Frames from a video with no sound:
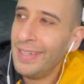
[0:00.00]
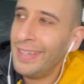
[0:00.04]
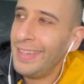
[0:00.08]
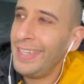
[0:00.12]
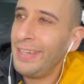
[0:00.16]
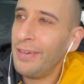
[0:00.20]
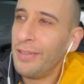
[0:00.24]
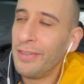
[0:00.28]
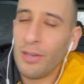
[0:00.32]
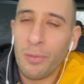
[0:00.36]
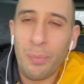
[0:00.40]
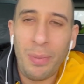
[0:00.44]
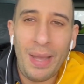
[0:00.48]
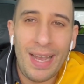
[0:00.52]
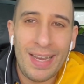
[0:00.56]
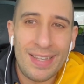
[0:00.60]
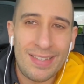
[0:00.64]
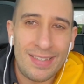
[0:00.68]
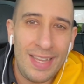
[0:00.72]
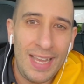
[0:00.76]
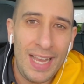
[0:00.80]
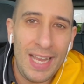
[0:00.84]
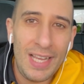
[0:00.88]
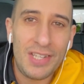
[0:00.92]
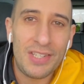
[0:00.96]
You know, they're
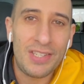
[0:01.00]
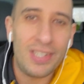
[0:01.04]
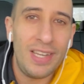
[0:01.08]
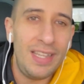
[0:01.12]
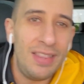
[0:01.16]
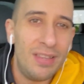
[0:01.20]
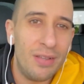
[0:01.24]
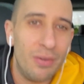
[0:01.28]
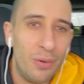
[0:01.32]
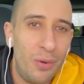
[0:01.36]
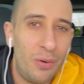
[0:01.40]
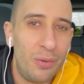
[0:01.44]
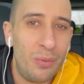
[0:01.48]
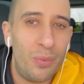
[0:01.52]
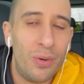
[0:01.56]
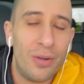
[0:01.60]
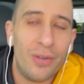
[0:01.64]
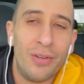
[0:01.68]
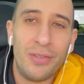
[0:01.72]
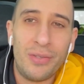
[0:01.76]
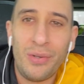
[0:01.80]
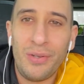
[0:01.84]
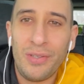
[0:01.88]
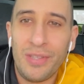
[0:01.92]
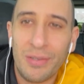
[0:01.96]
backstage in their own
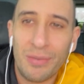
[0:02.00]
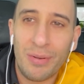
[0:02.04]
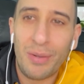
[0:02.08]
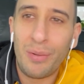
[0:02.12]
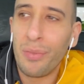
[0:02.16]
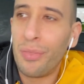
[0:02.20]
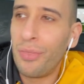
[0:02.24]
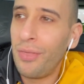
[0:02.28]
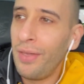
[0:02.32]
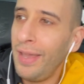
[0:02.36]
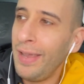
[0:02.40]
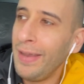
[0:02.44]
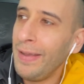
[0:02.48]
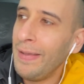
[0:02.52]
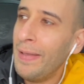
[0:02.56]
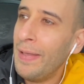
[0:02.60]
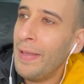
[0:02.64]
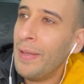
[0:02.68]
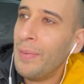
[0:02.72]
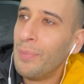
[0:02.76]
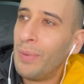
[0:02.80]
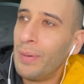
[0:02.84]
world doing their own thing.